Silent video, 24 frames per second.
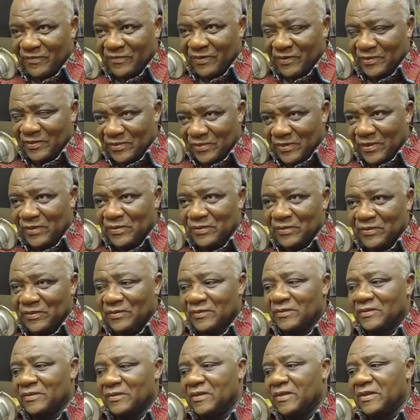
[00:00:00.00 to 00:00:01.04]
So no.
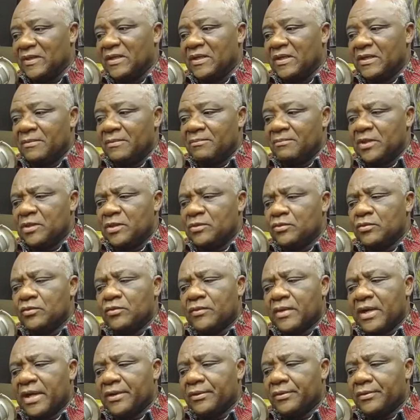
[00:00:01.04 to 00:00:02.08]
Me tu
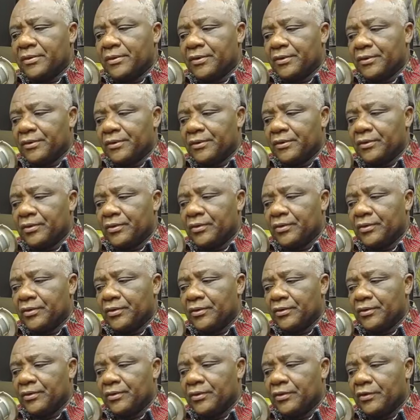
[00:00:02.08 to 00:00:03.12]
kwai ko
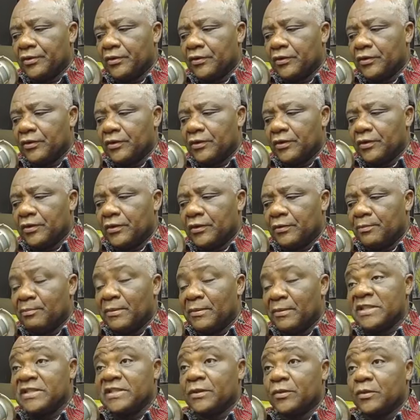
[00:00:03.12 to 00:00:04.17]

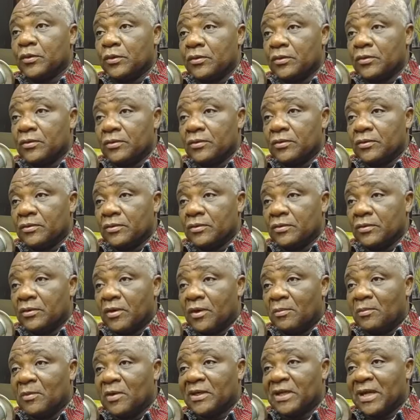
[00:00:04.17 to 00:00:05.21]
Mexico.
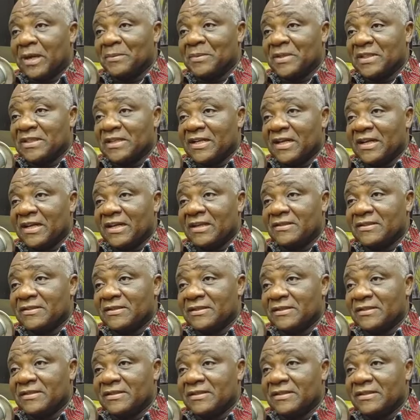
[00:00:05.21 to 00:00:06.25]
Omo capital
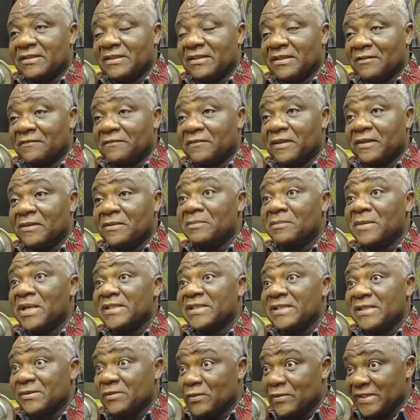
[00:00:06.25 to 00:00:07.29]
city. Ye fe no
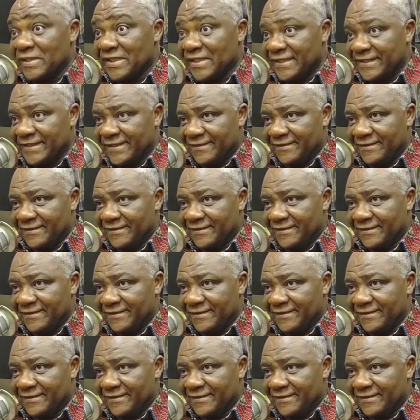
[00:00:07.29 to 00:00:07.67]
Mexico City.